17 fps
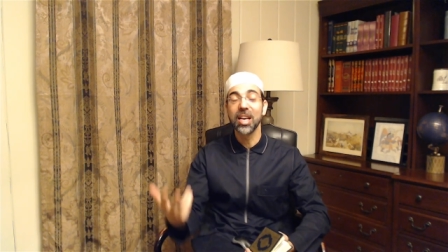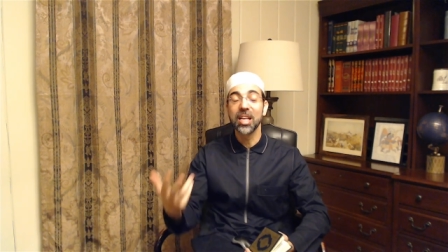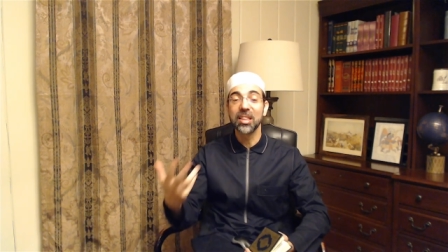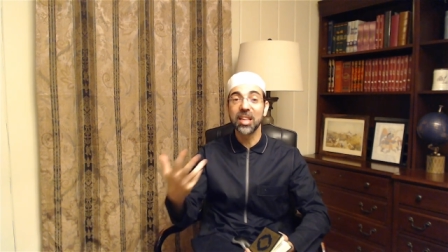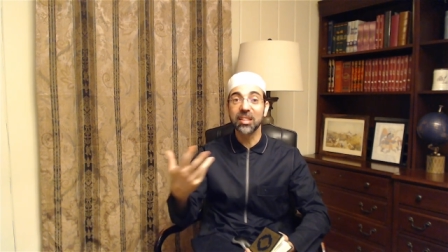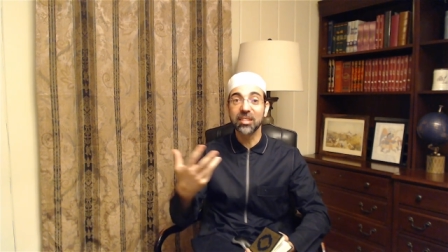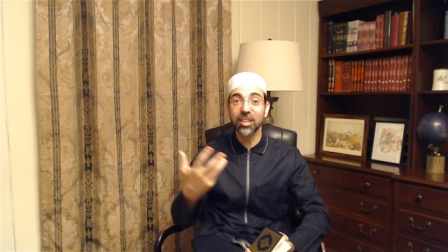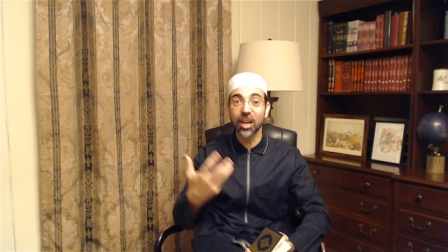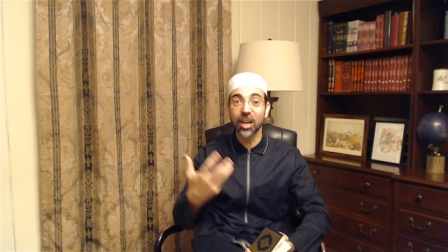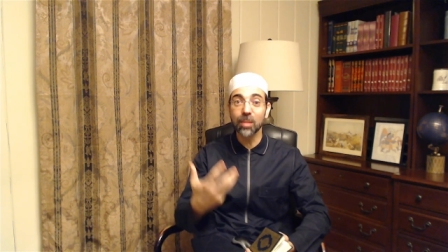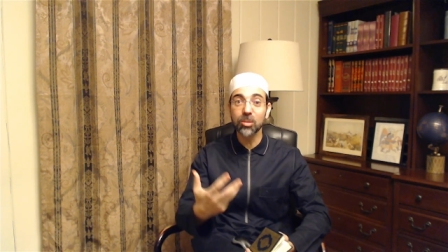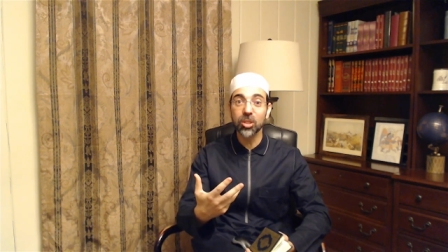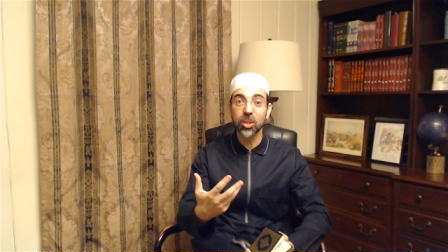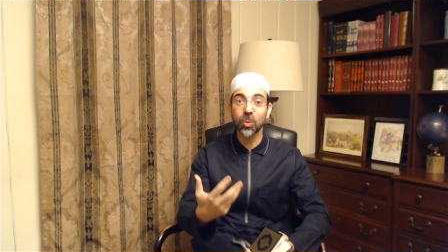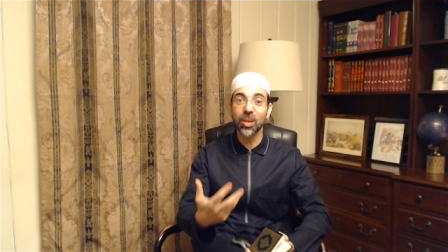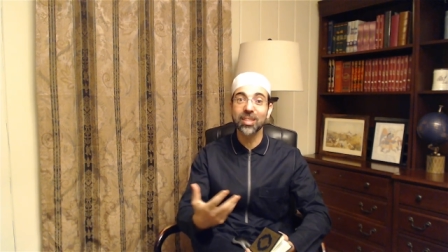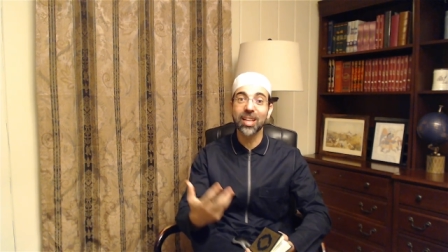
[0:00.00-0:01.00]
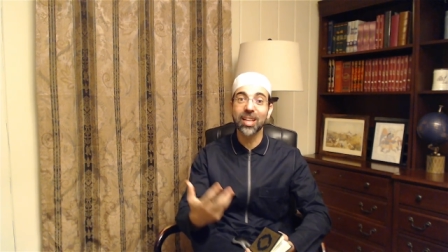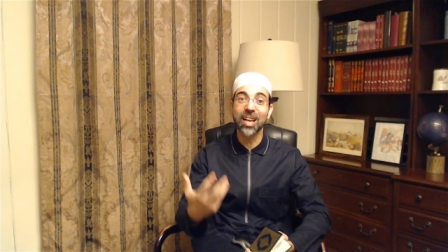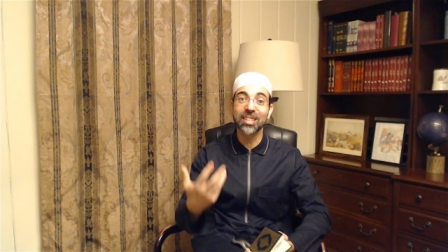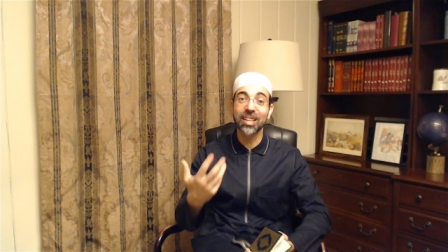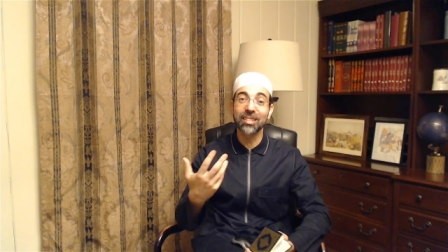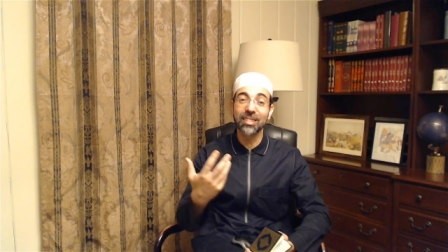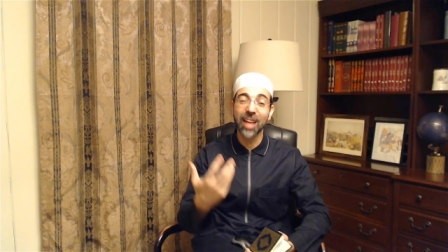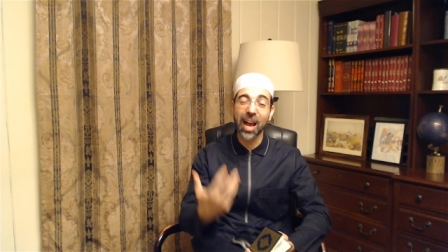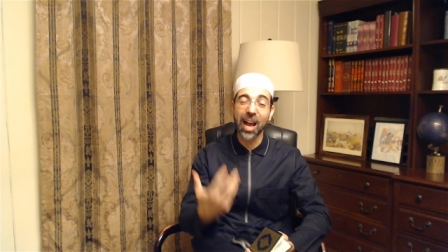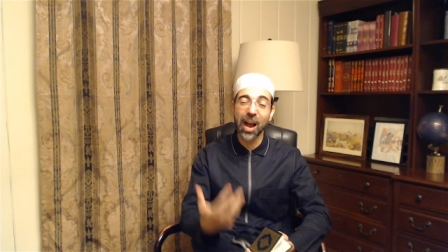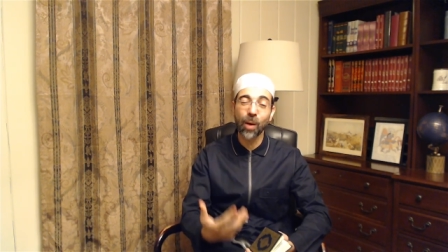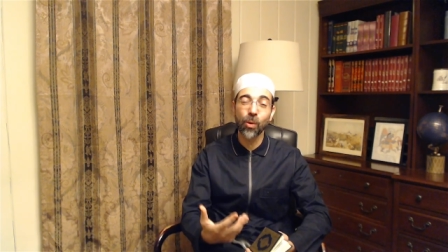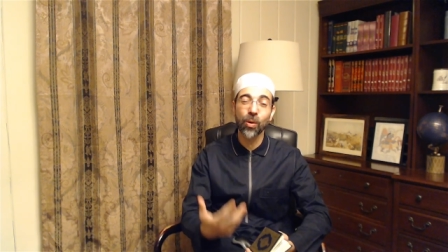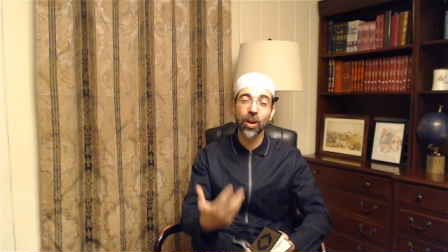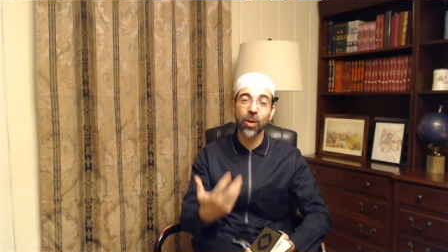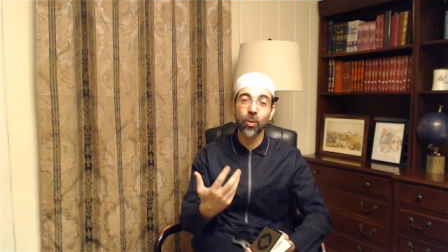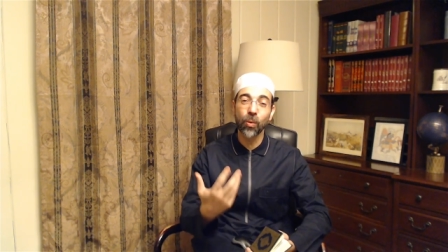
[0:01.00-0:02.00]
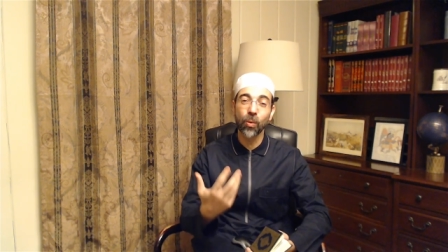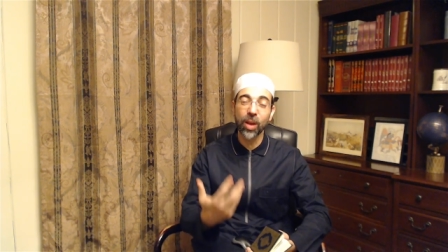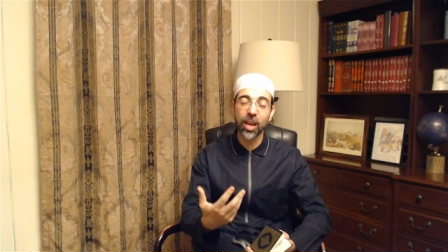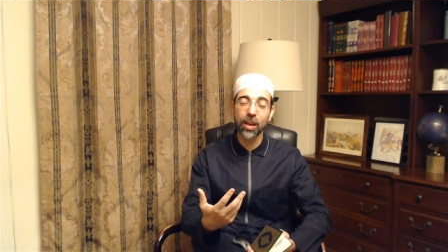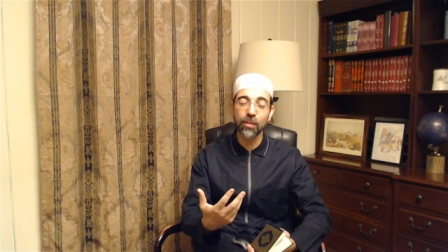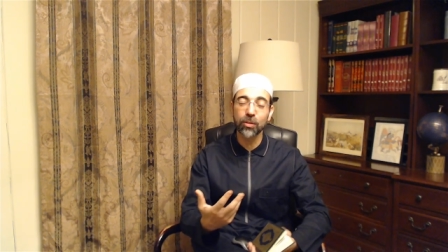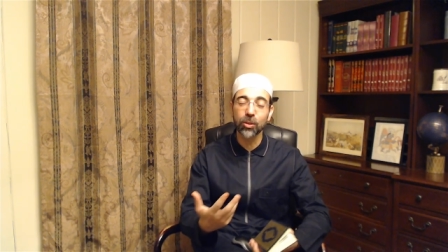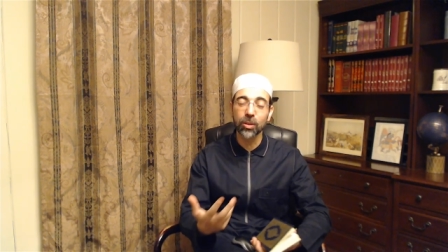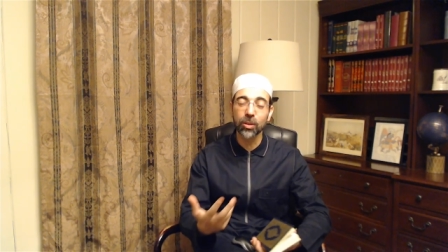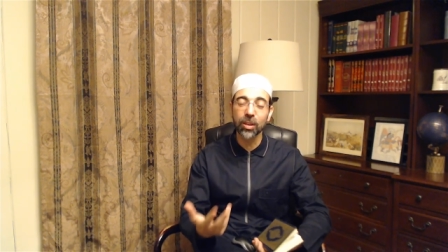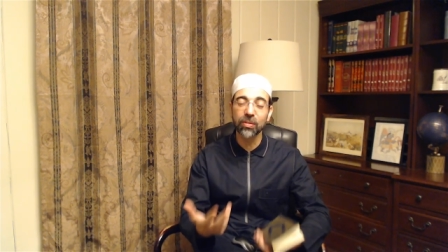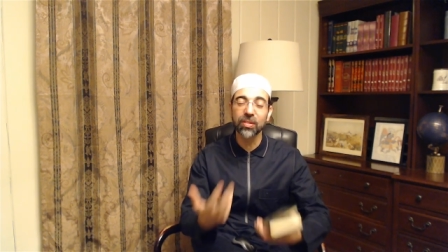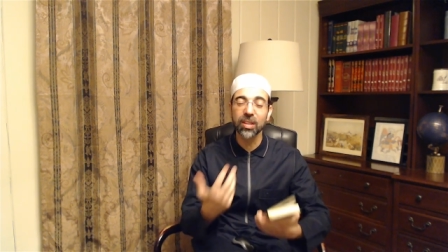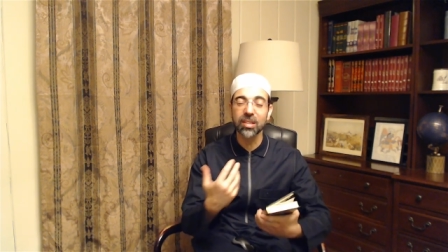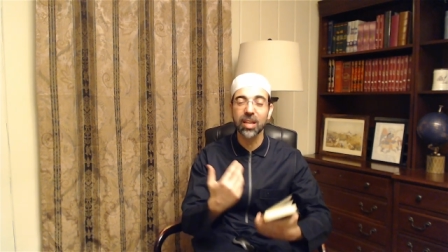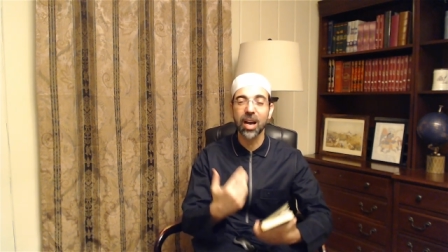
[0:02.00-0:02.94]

that comes to us as a towering wave to lift us